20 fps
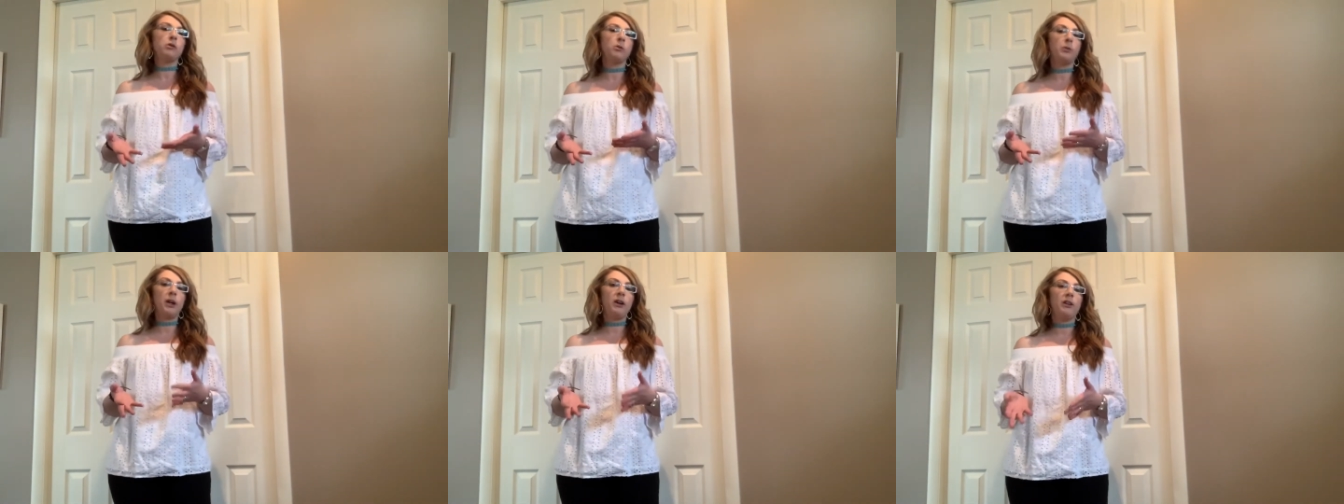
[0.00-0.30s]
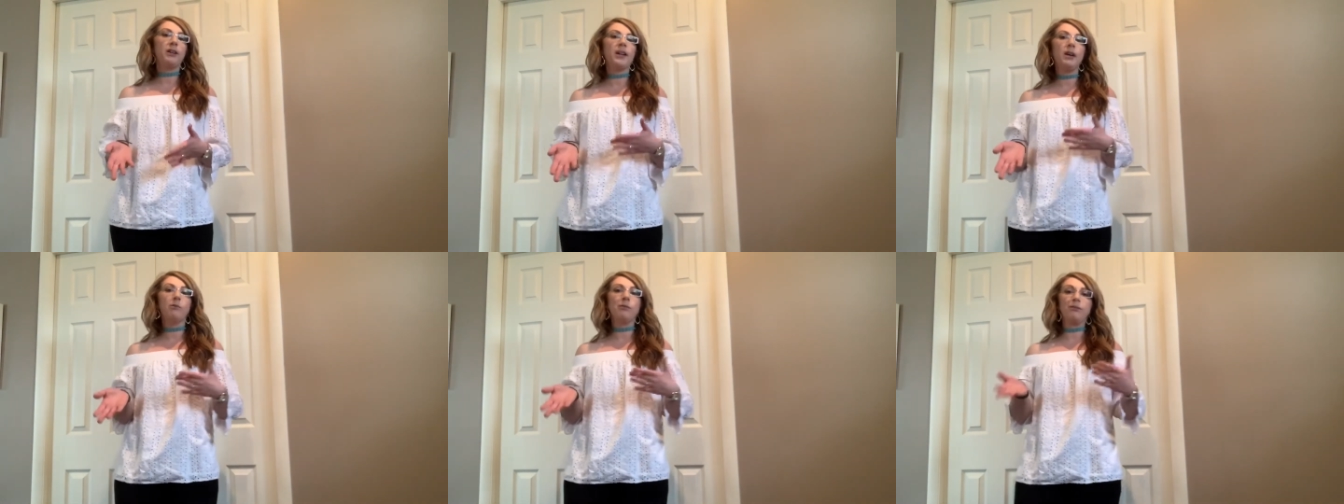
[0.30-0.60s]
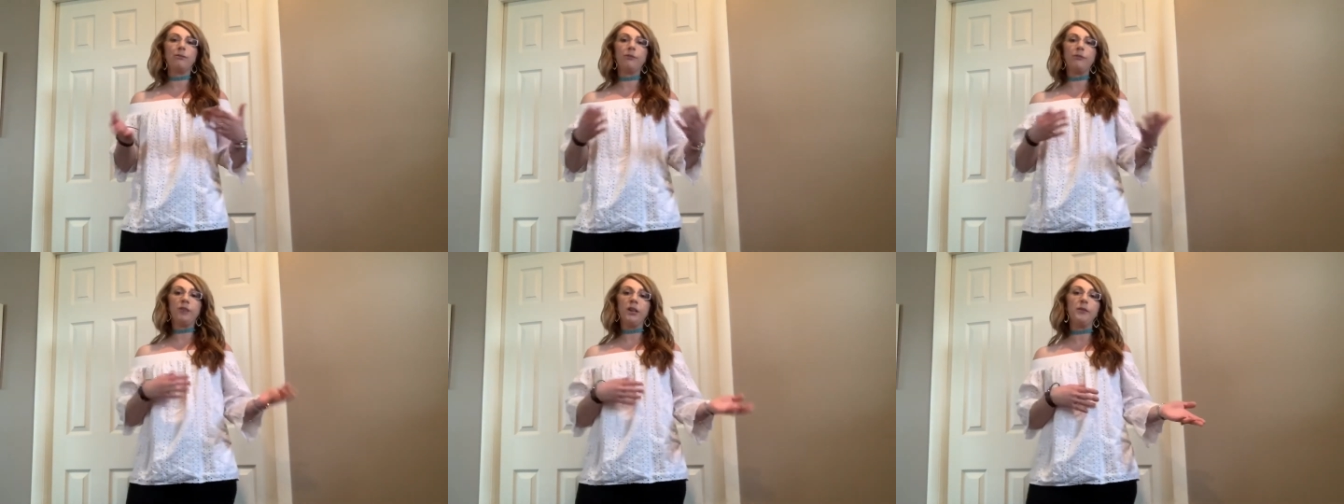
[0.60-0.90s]
were wearing it
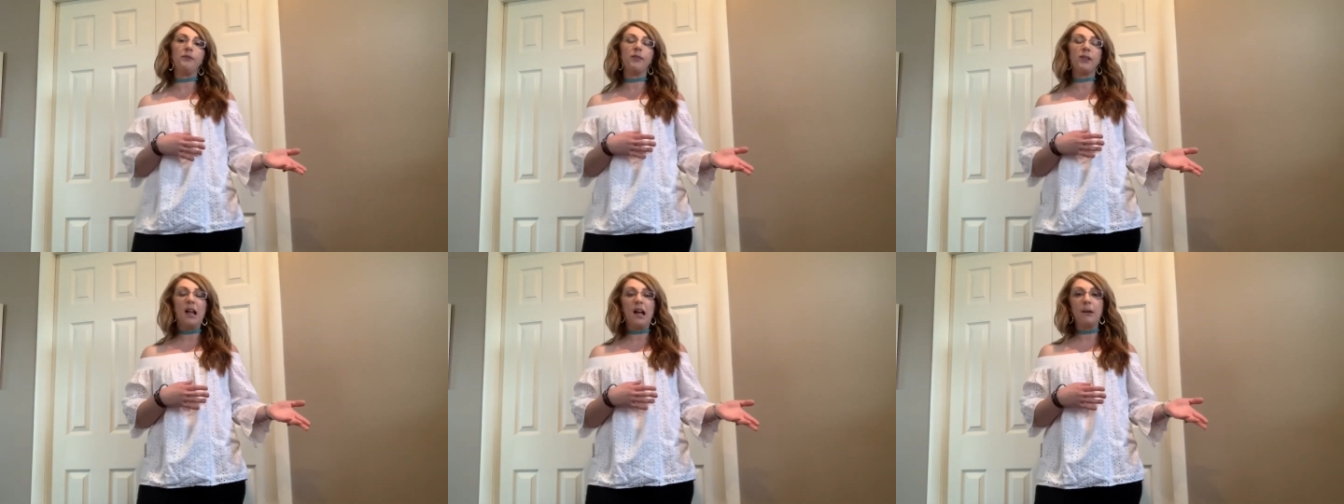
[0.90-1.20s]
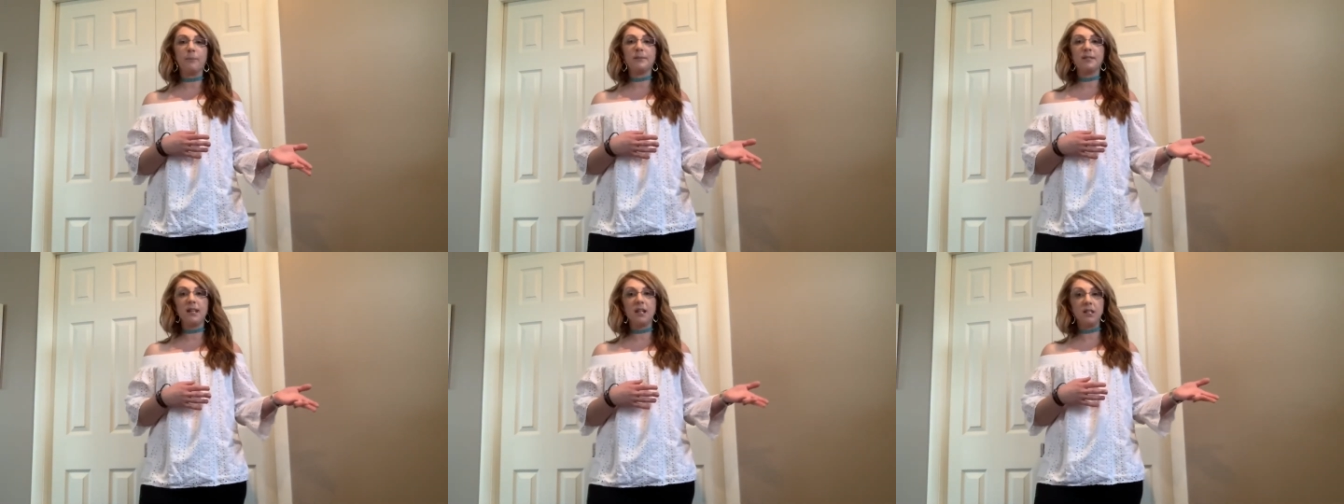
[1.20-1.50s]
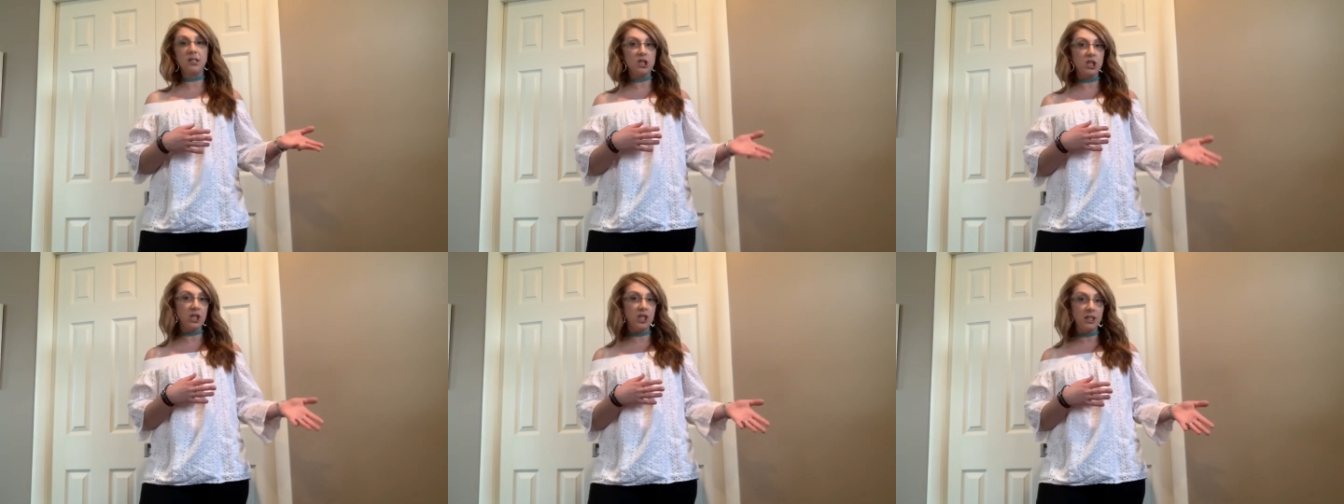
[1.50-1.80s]
with flip-flops
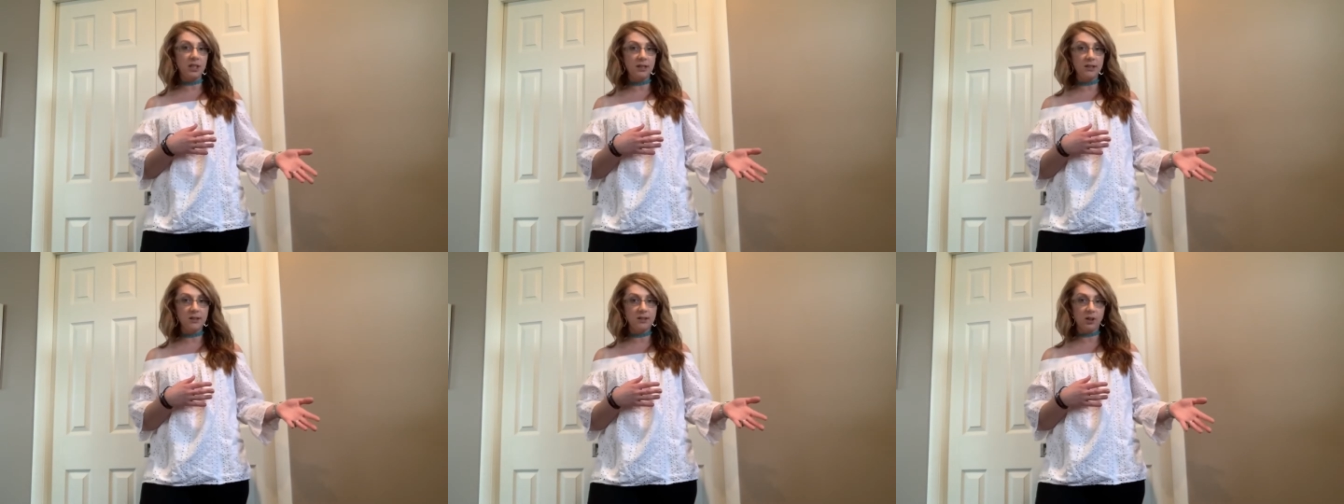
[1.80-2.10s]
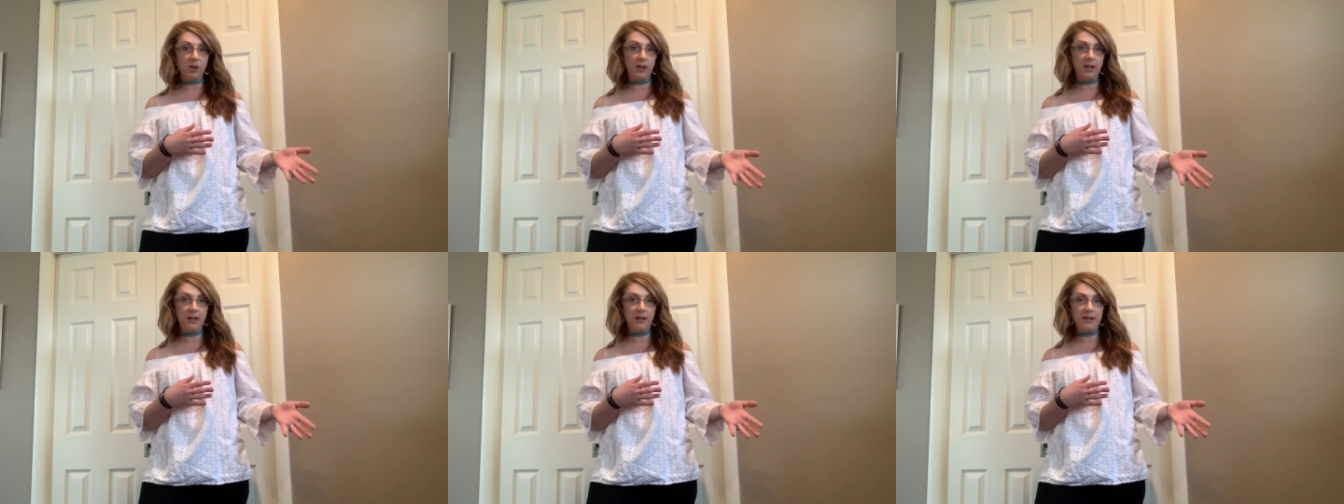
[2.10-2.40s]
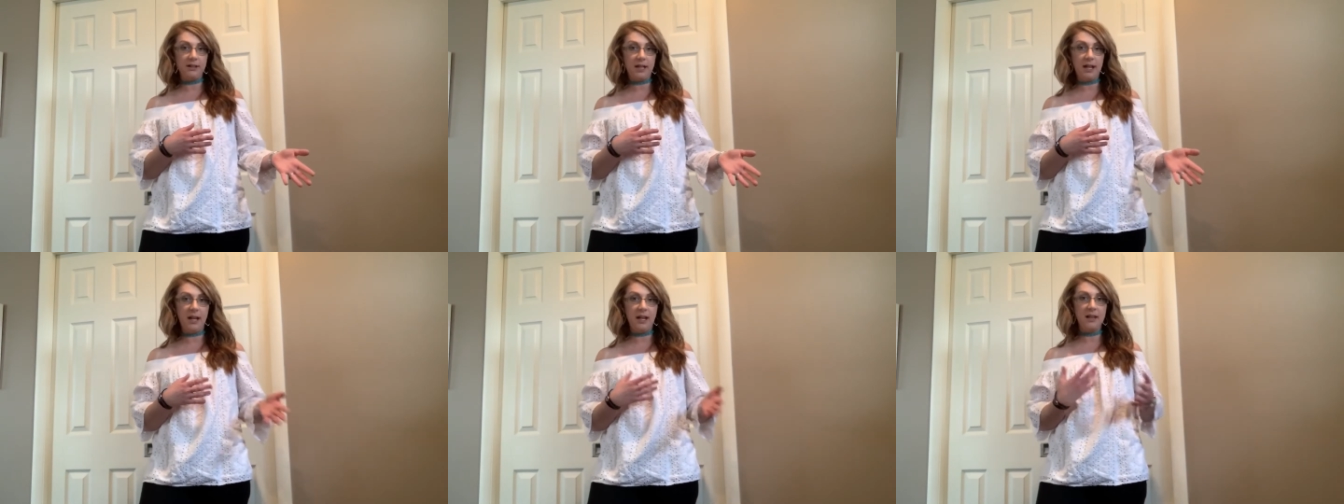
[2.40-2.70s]
and jeans during
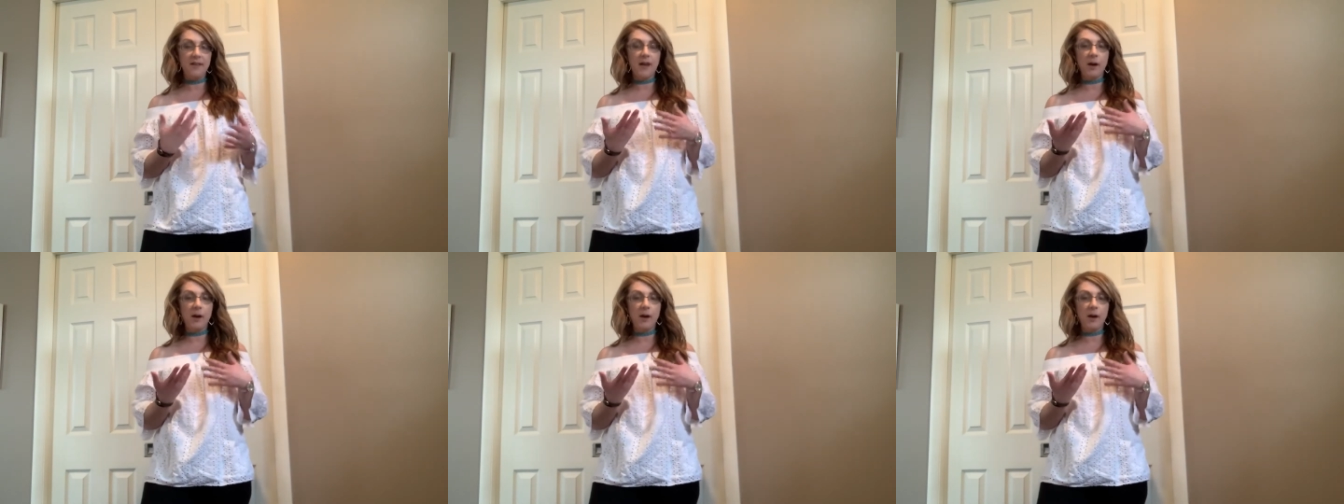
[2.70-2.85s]
the day,